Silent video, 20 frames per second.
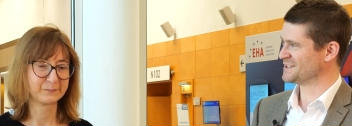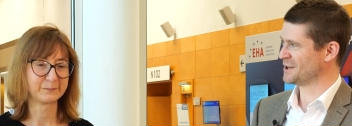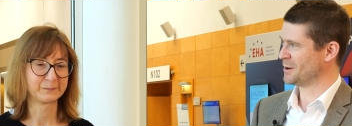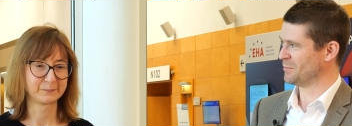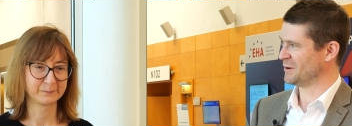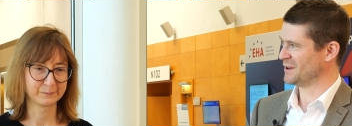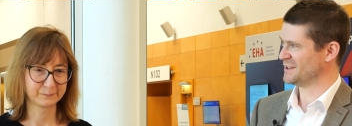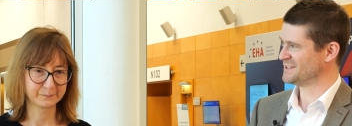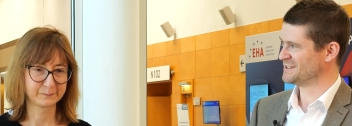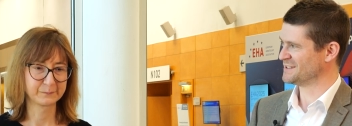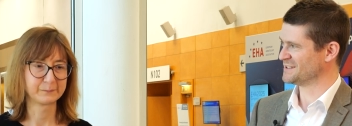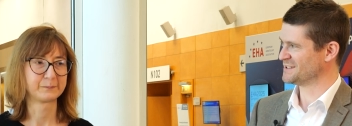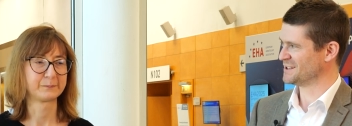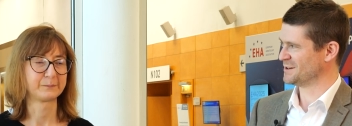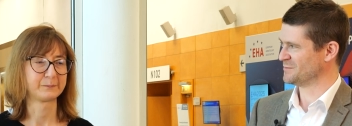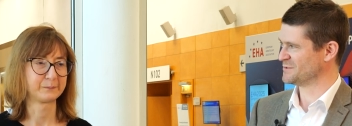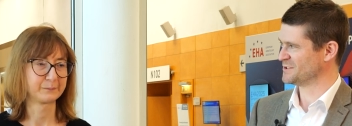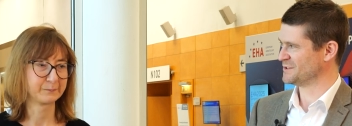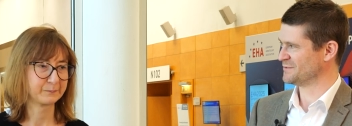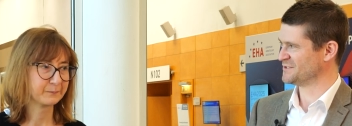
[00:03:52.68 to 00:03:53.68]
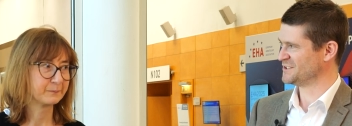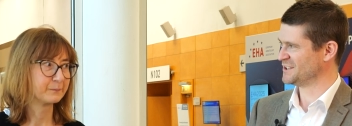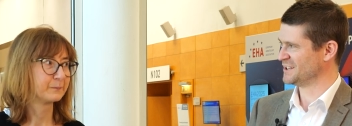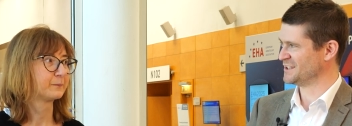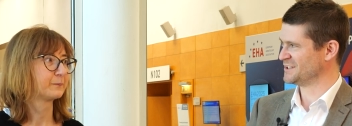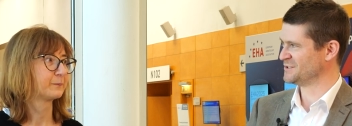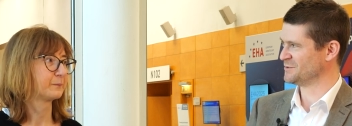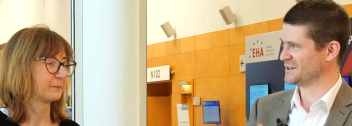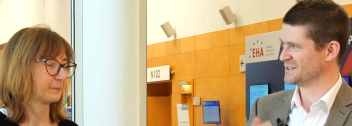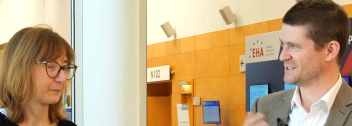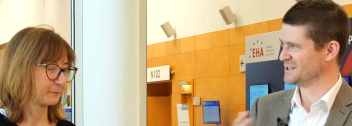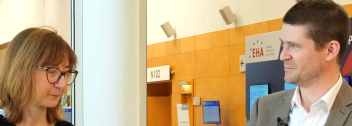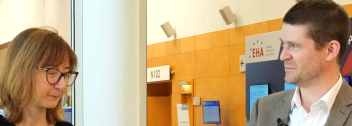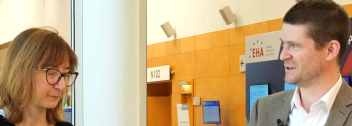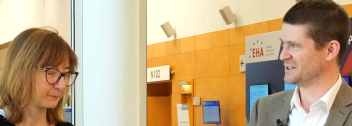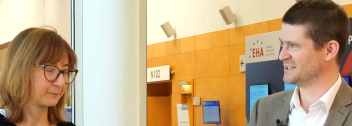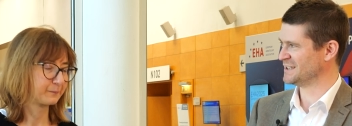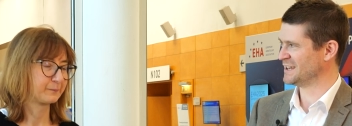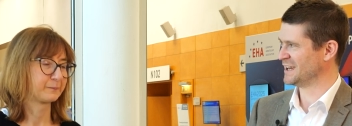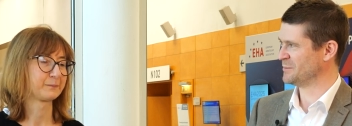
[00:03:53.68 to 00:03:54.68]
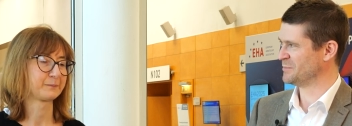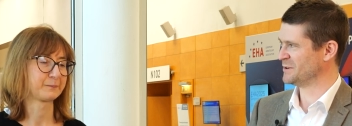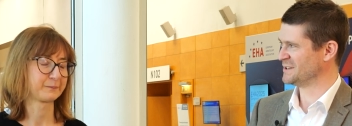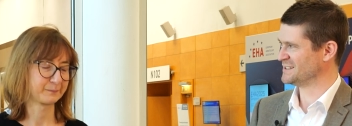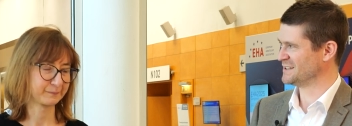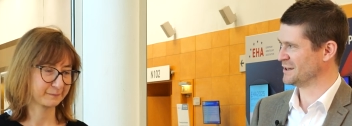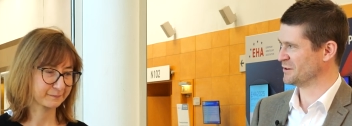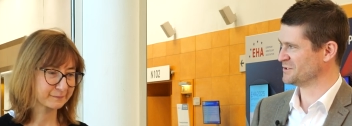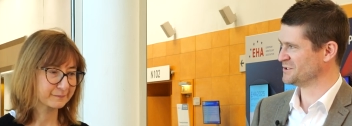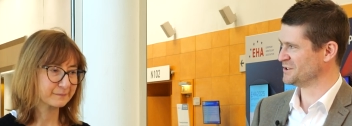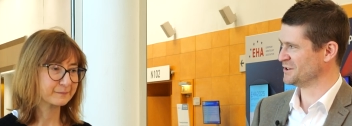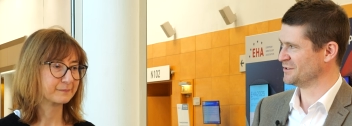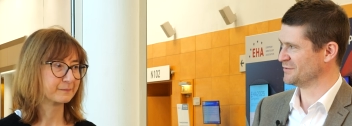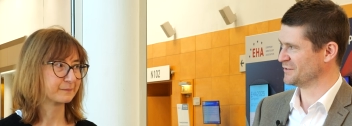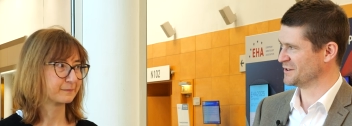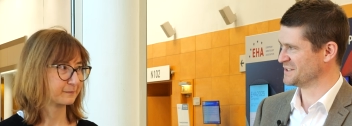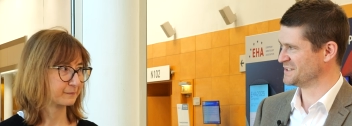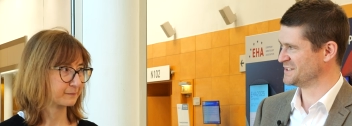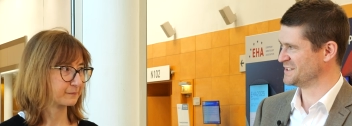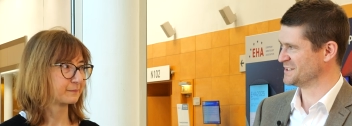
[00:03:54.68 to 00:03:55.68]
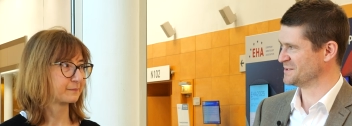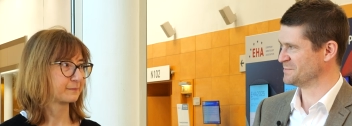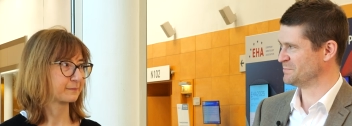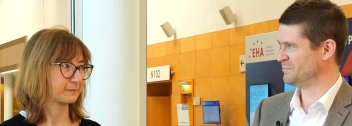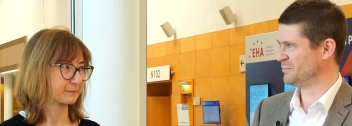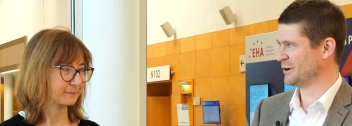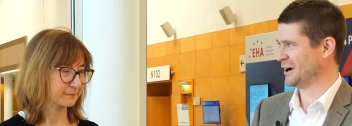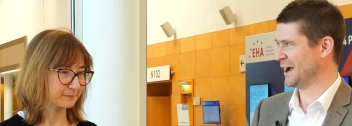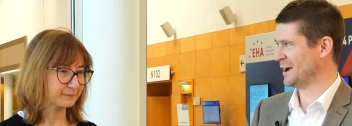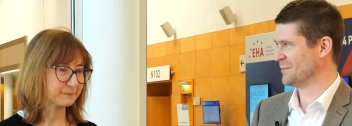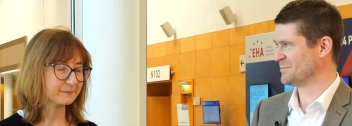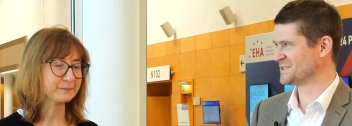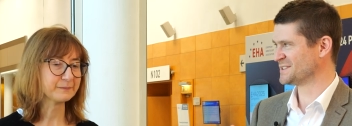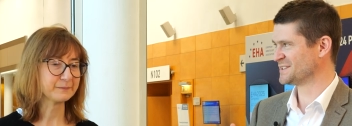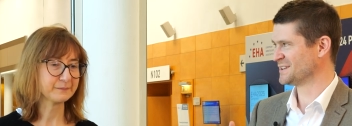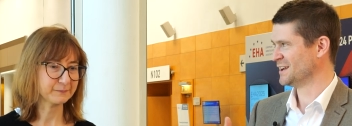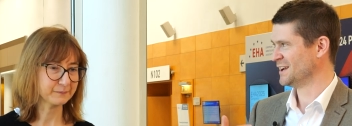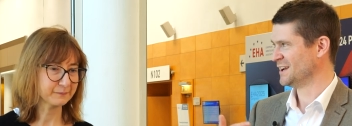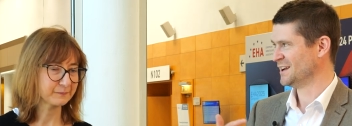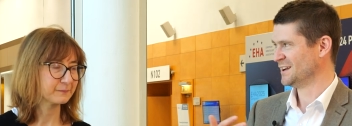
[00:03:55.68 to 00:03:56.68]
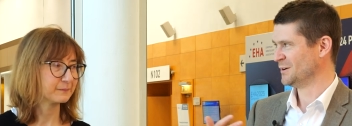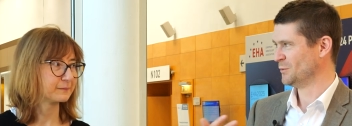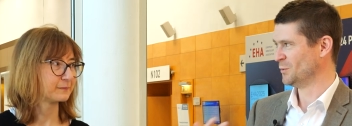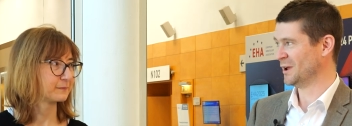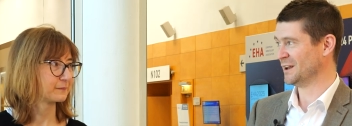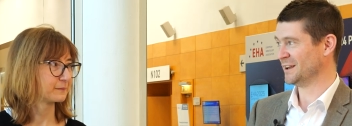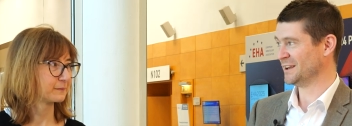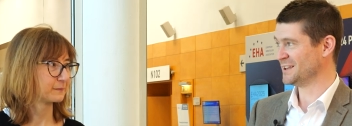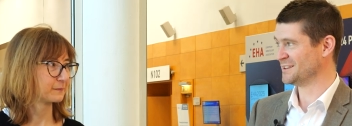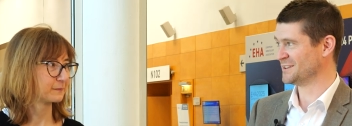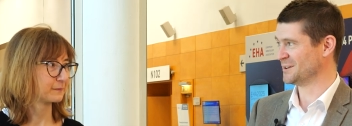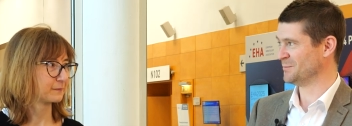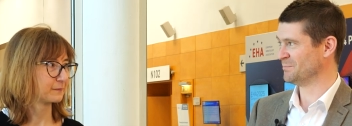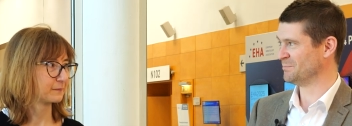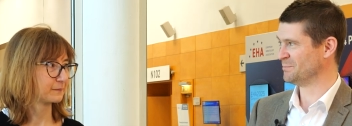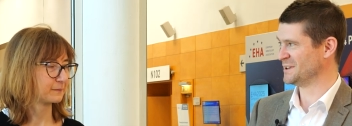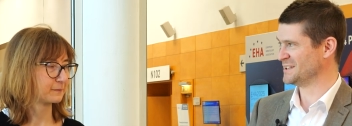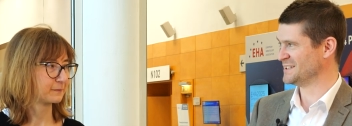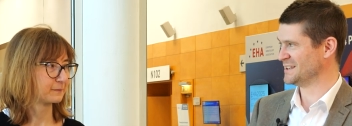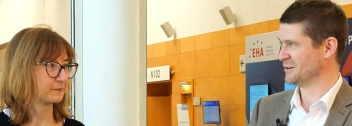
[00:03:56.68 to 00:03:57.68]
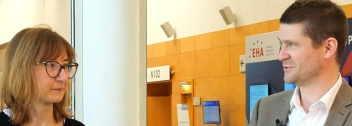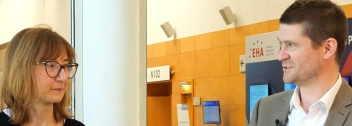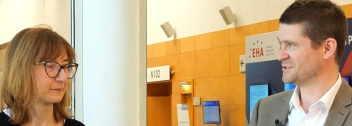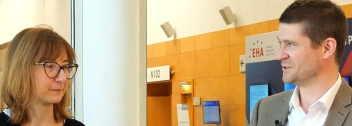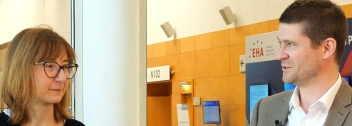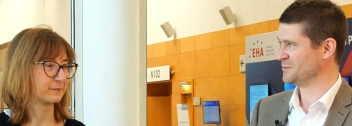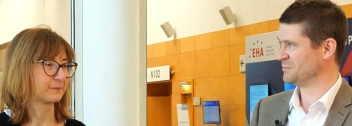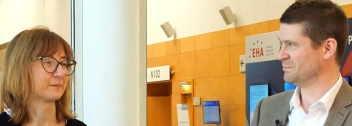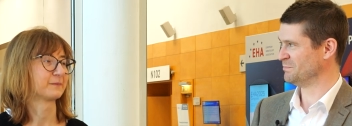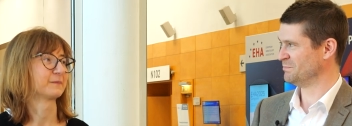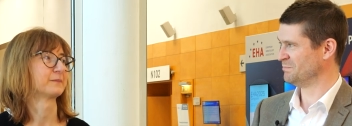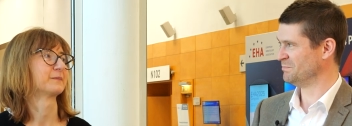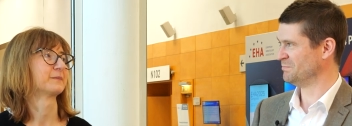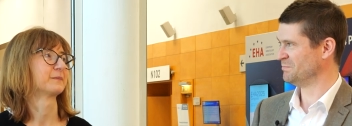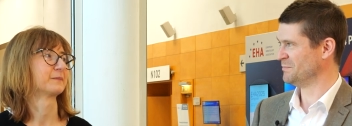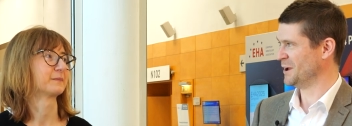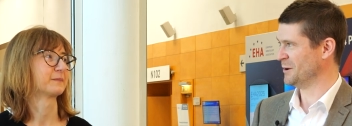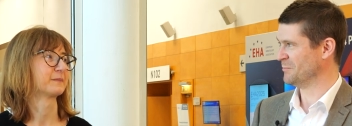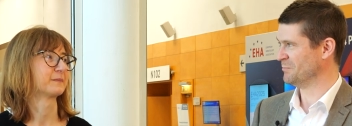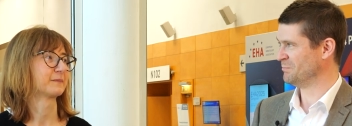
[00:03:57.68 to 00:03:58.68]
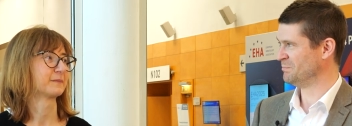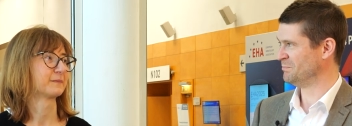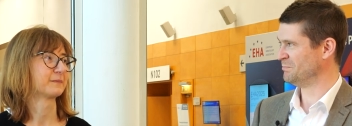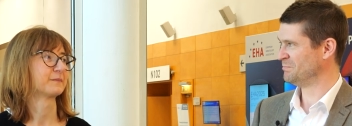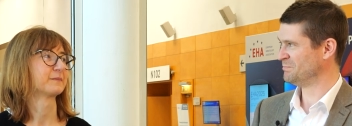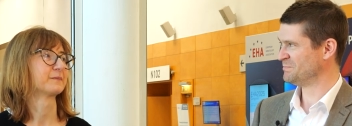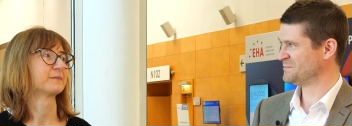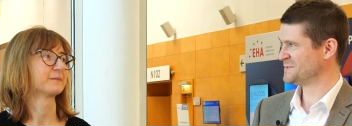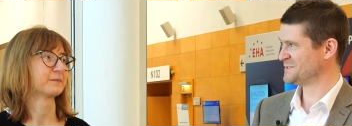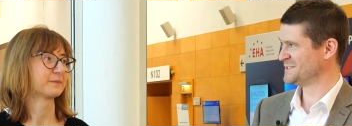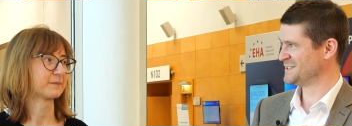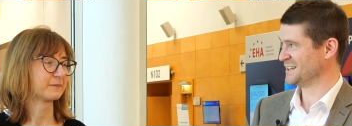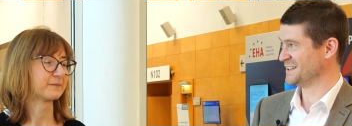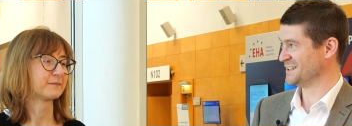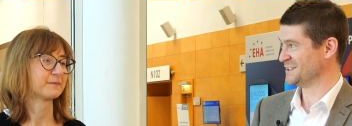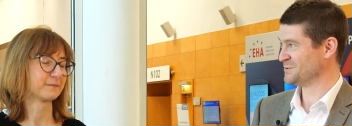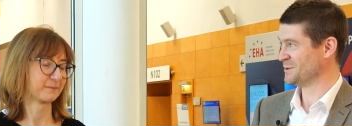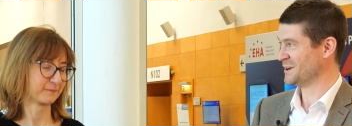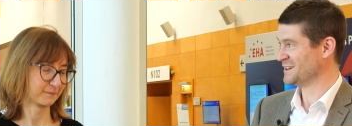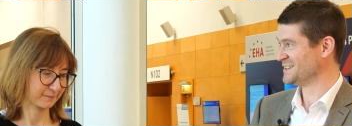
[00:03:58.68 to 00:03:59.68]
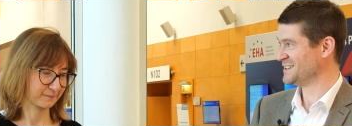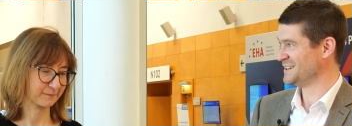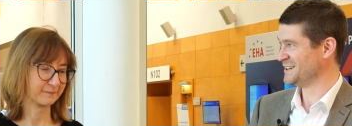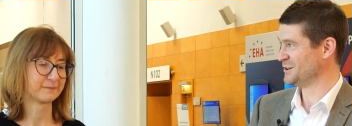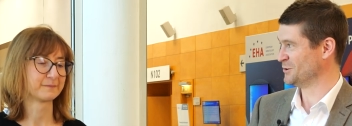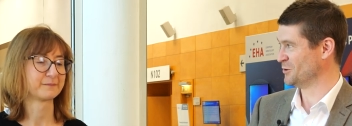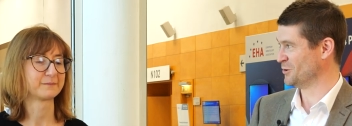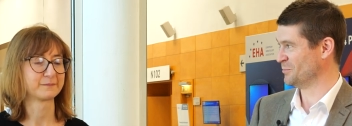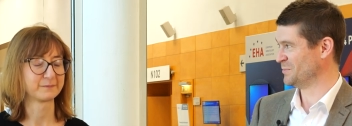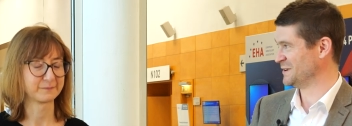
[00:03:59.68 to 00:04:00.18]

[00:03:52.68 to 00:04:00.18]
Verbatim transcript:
Speaker 1: doublets in terms of CD20, BTK, BCL2 versus perhaps, well, either BCL2 um, CD20 or